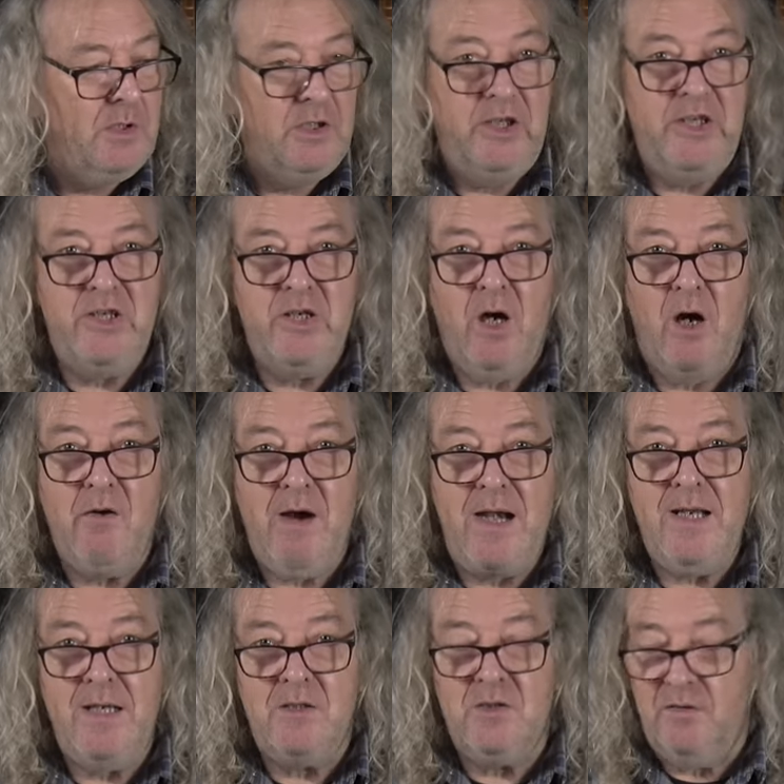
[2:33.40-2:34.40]
guitar
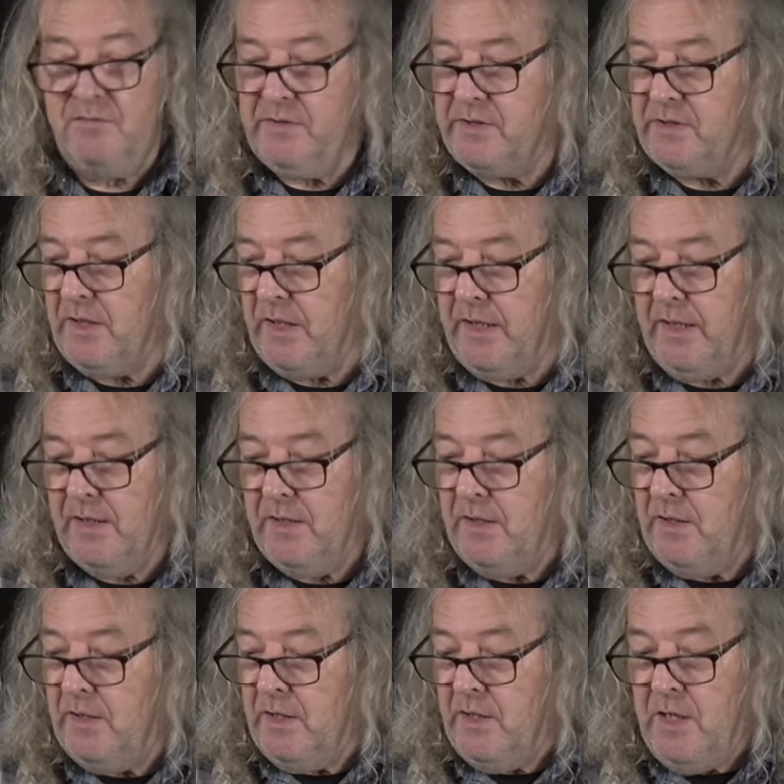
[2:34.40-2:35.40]
addicts, obviously.
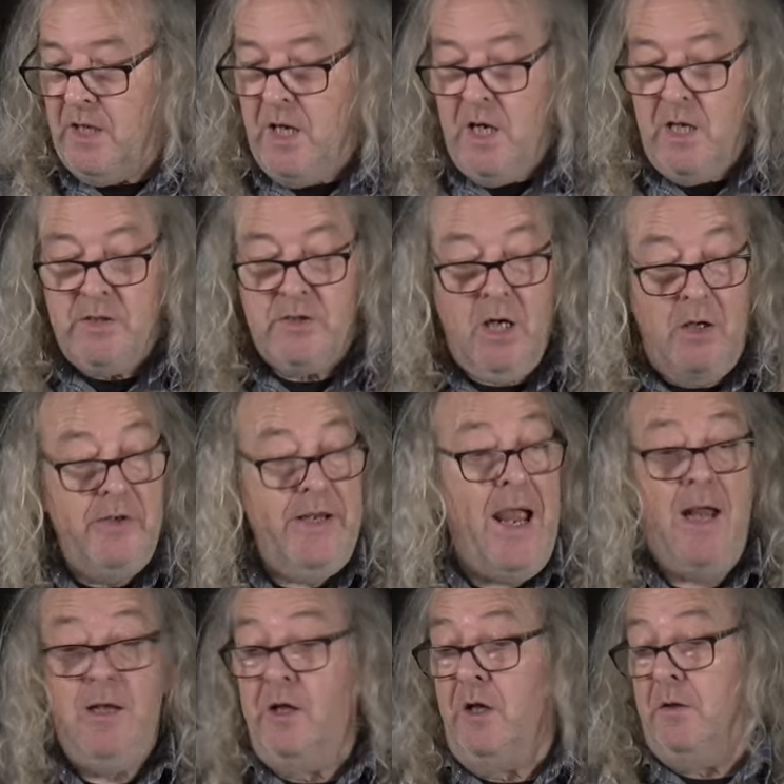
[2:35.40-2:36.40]
So
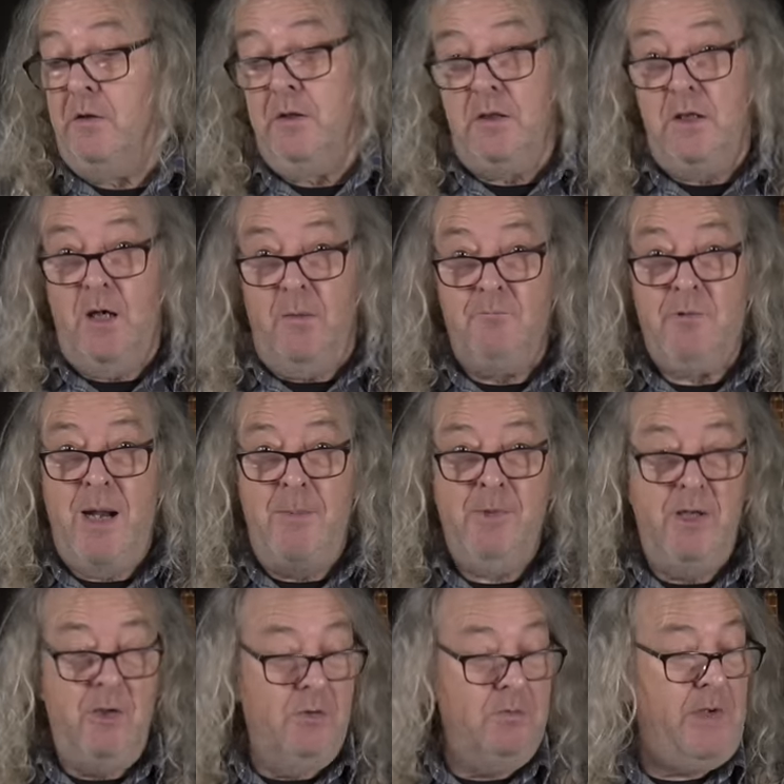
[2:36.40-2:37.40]
yeah, look, I'm
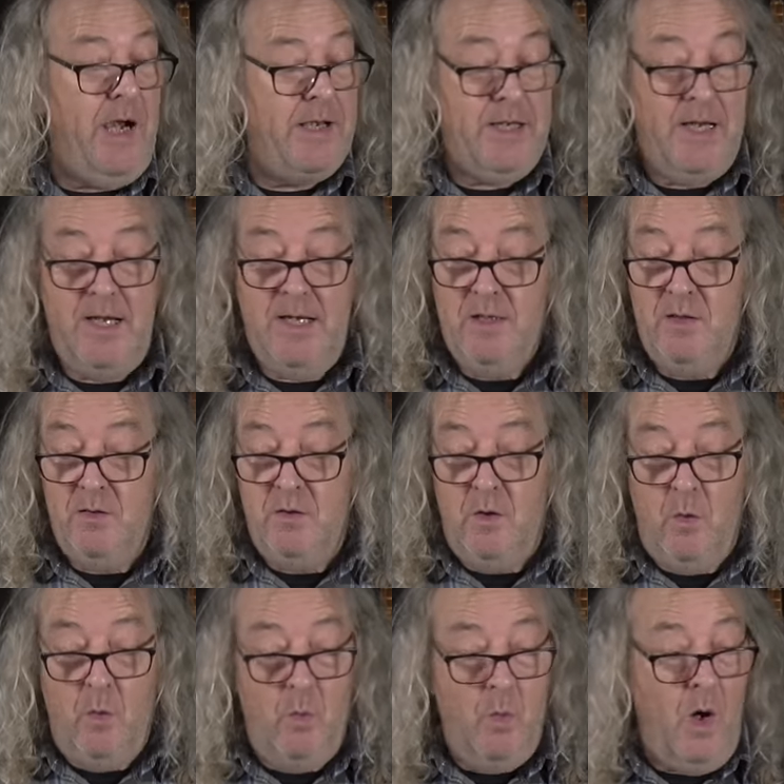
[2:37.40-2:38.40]
rambling already.
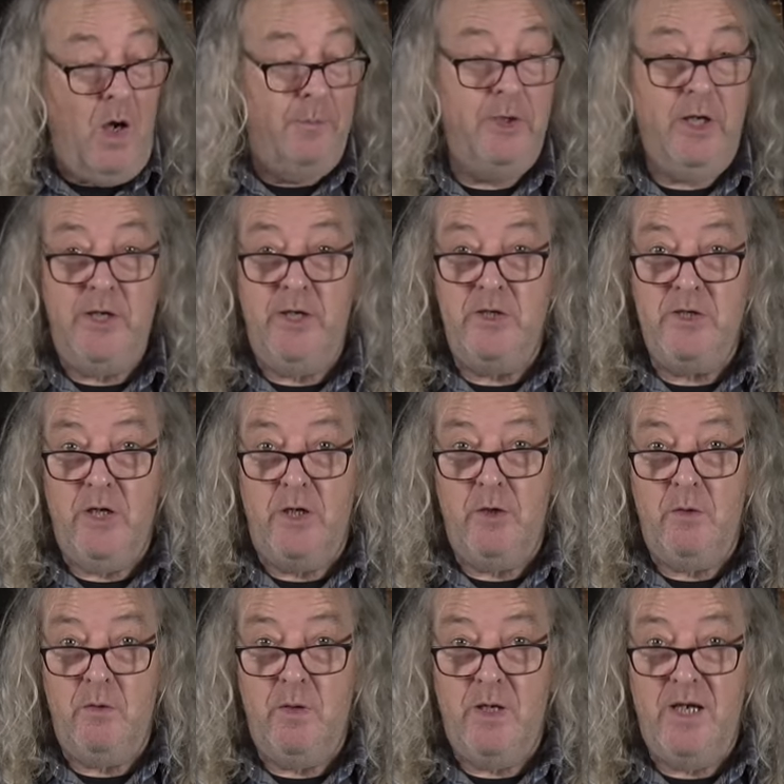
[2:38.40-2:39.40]
What I'm going to
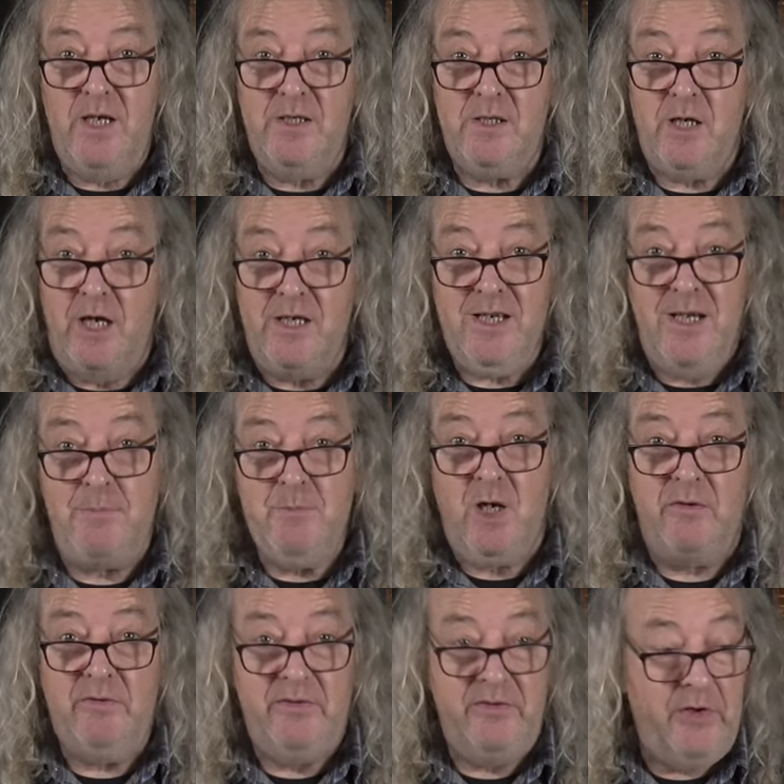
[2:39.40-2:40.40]
do is a deep
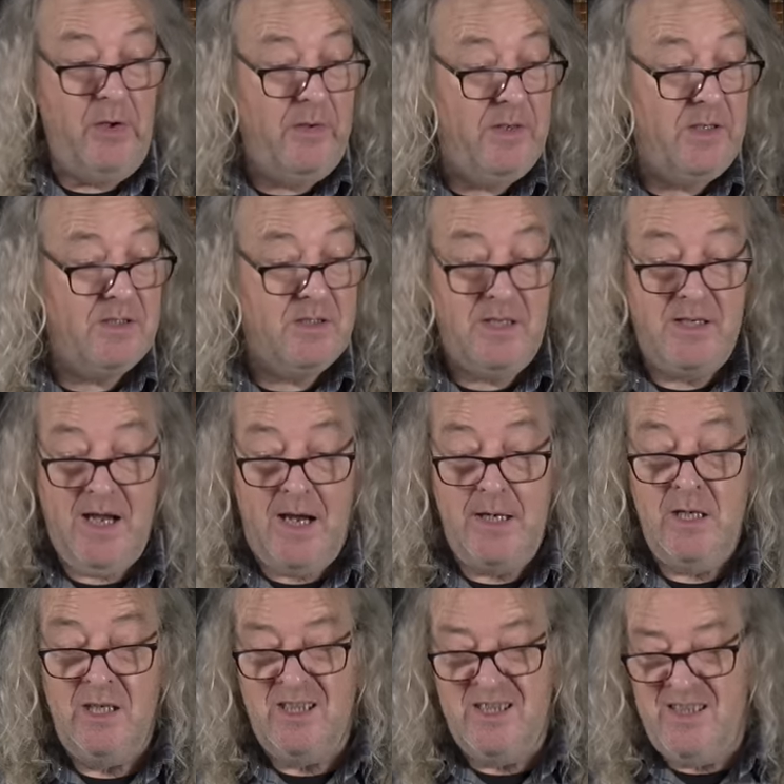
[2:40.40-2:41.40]
dive review of this
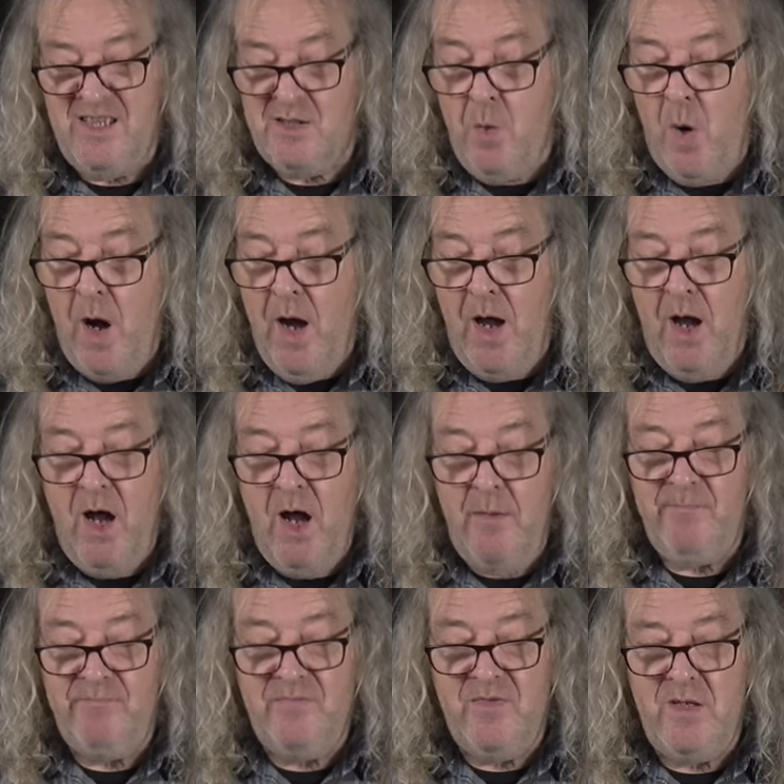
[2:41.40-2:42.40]
today because it's quite
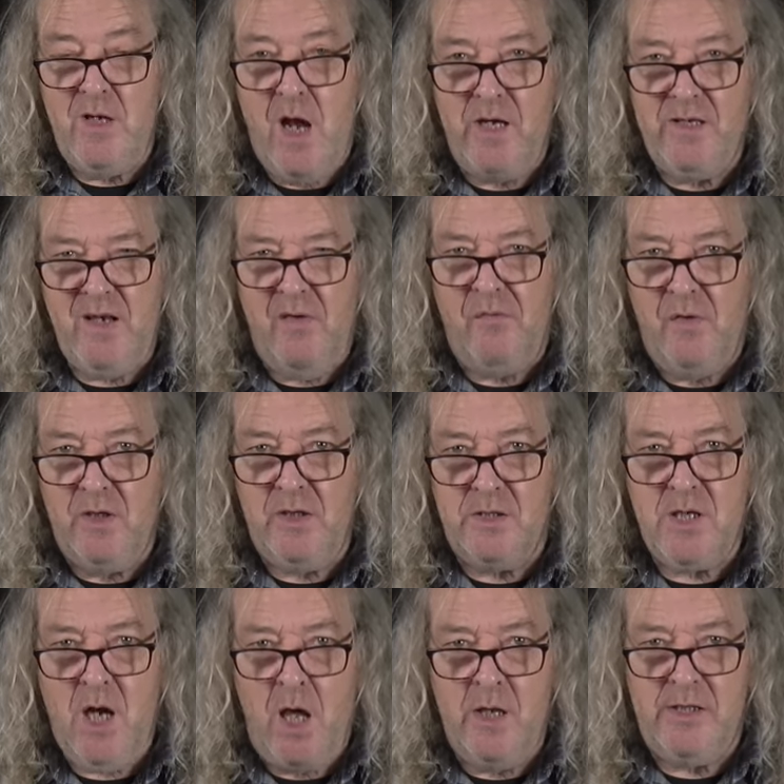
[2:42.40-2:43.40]
a different
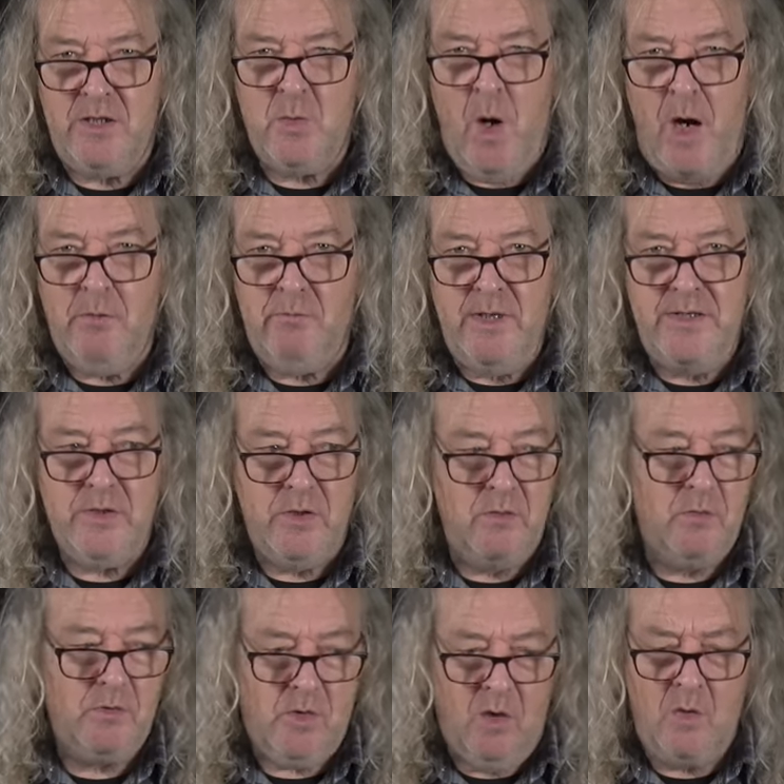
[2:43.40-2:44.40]
guitar. It's quite
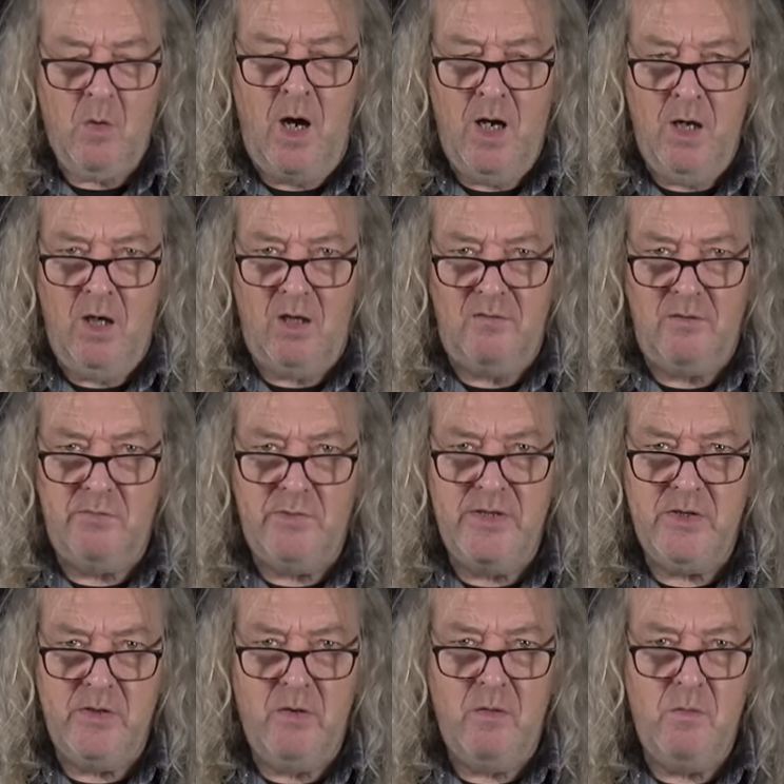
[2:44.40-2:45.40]
original. It's got quite a lot of
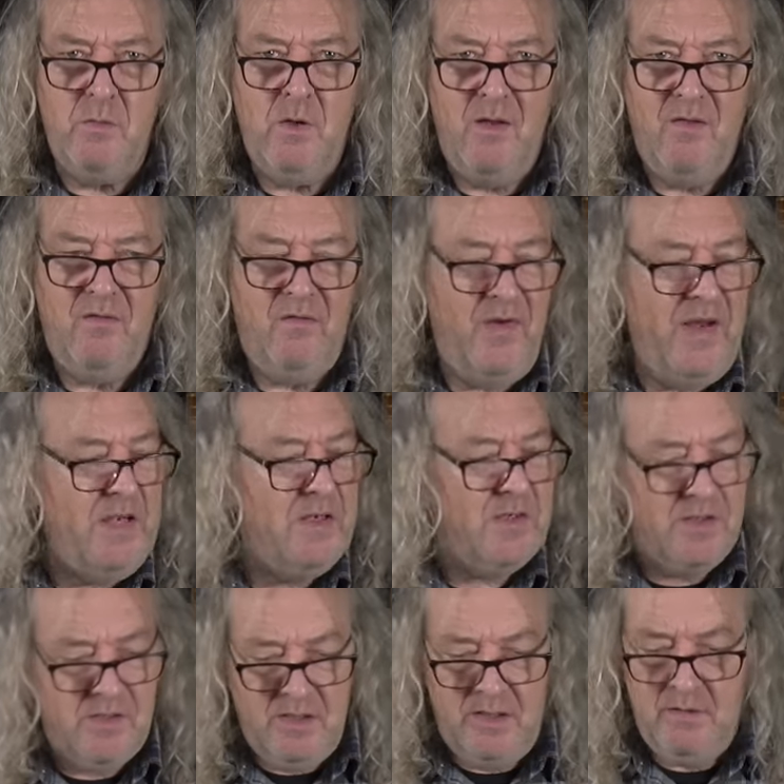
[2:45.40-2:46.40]
original
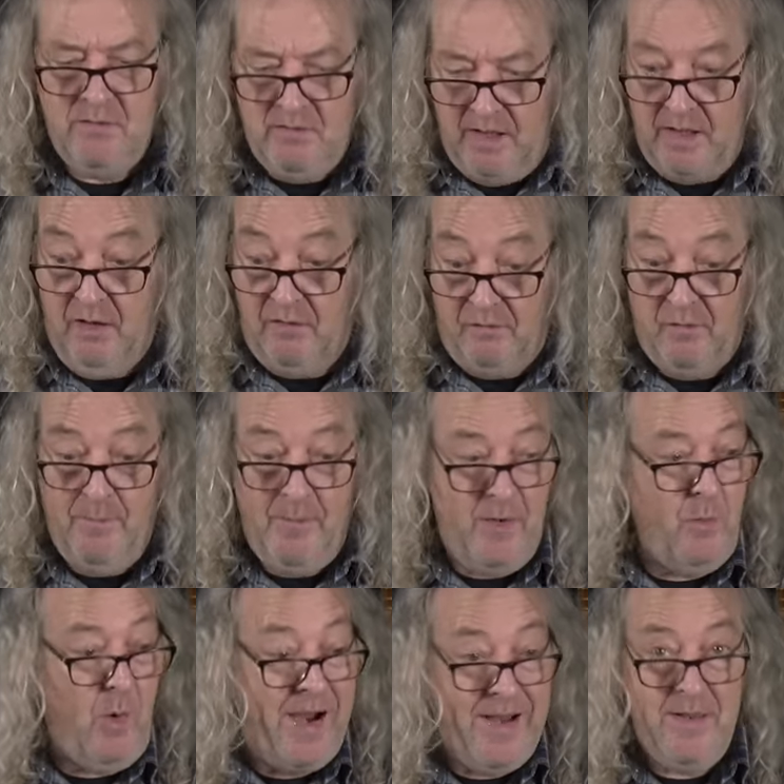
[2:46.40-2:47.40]
features in, you know, from
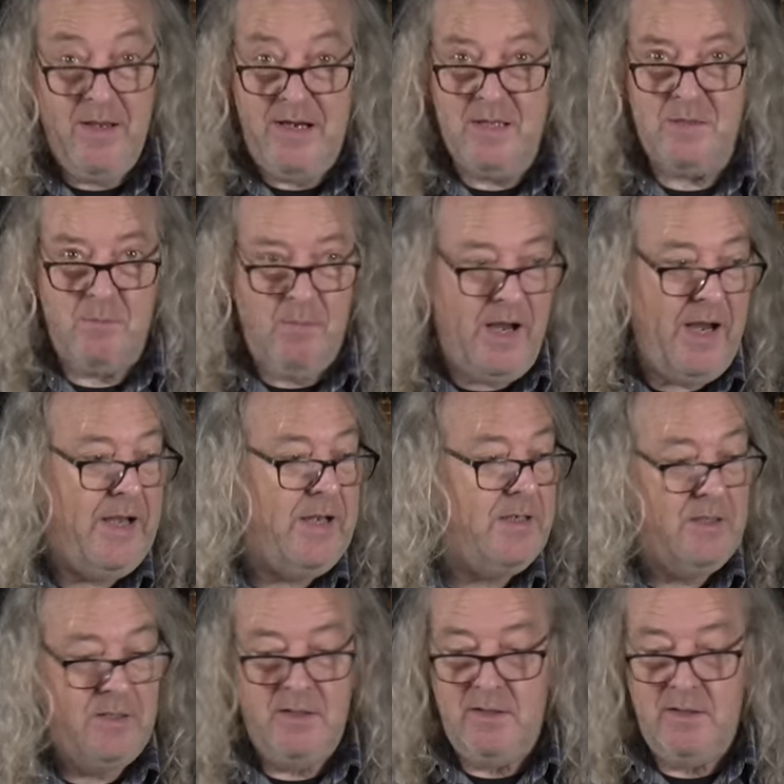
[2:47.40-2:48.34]
the way that it's made